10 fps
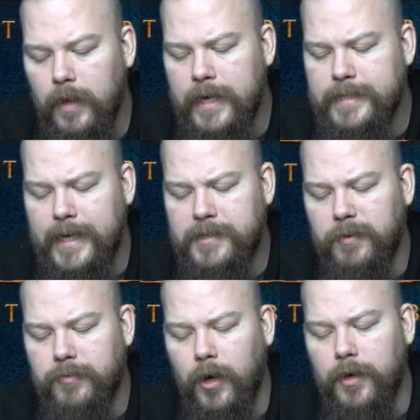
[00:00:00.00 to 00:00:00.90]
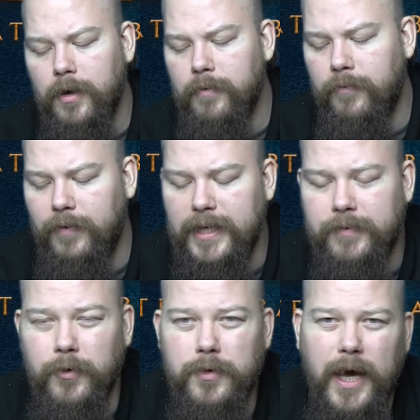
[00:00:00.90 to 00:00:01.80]
Is expert rider,
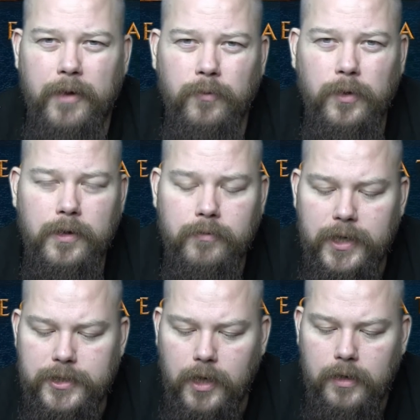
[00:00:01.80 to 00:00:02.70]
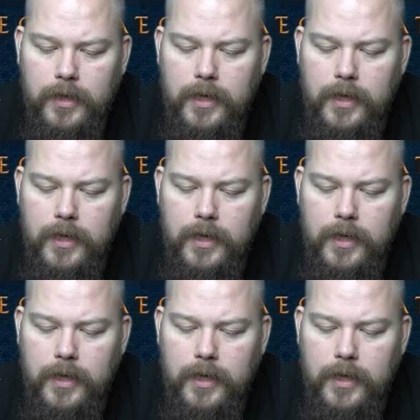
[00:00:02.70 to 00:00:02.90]
fleetfoot and woodland creature.